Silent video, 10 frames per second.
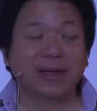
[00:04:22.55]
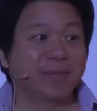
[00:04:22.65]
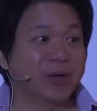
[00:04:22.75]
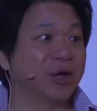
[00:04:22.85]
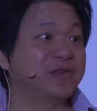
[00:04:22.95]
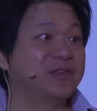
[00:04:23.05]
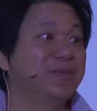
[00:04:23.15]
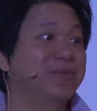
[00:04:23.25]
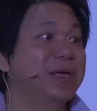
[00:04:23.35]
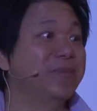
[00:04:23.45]
because he's
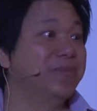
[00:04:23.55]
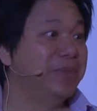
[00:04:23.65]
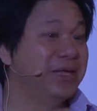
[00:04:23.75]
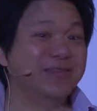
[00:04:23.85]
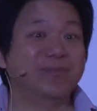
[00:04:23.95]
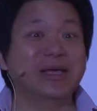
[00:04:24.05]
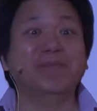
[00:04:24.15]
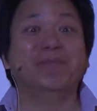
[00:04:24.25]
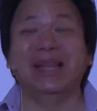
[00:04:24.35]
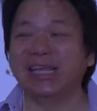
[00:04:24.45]

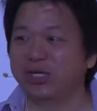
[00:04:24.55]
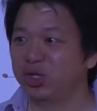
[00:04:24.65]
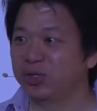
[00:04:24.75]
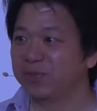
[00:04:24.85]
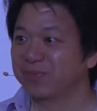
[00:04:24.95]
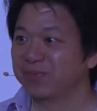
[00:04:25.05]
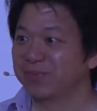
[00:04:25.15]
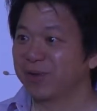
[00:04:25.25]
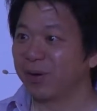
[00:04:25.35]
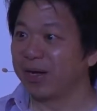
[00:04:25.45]
being bleached.
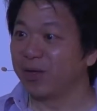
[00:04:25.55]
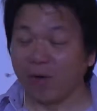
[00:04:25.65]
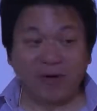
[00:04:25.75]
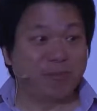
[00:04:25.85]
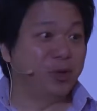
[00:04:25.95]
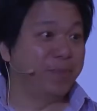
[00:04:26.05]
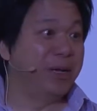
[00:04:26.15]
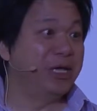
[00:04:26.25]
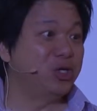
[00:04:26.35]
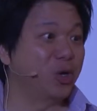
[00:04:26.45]
All right? You ever put
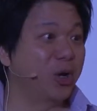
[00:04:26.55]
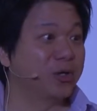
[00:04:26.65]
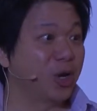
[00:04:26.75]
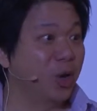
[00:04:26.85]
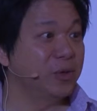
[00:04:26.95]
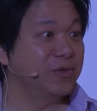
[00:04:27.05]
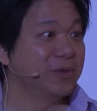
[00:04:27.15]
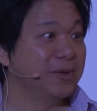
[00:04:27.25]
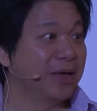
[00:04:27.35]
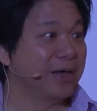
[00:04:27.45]
bleach on clothes
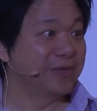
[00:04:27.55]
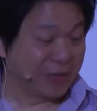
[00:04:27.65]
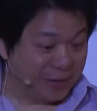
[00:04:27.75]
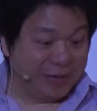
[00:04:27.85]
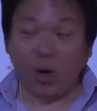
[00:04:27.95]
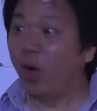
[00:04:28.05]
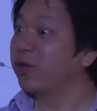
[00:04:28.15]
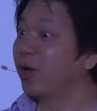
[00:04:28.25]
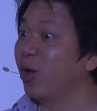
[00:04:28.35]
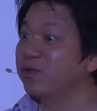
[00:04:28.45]
and suddenly all
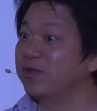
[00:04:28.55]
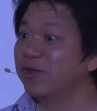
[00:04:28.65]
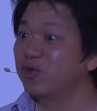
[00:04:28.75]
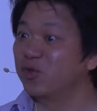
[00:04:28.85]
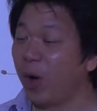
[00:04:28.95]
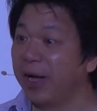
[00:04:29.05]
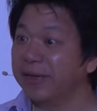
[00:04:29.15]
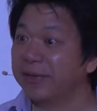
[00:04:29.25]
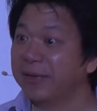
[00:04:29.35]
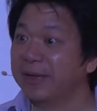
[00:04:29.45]
the clothes turns
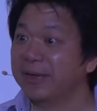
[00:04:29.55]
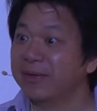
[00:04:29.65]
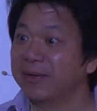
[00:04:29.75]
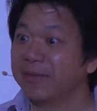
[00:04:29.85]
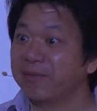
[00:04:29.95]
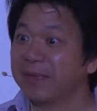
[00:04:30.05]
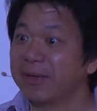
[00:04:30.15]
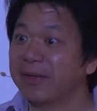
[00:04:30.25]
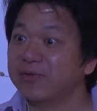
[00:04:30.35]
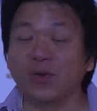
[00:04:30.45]
white?
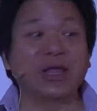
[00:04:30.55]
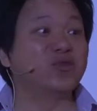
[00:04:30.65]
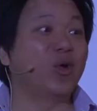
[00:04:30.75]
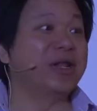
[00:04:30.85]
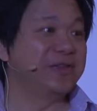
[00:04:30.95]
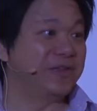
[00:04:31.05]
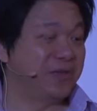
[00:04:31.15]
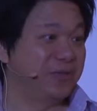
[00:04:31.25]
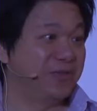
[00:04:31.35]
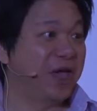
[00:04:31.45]
So that's what he's
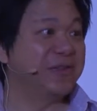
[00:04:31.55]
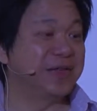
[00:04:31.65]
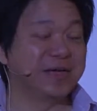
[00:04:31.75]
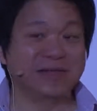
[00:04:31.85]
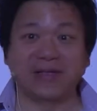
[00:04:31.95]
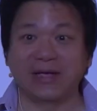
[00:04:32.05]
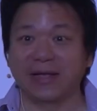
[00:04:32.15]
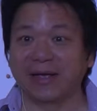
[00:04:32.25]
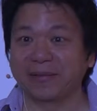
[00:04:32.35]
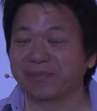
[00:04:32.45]
facing inside there.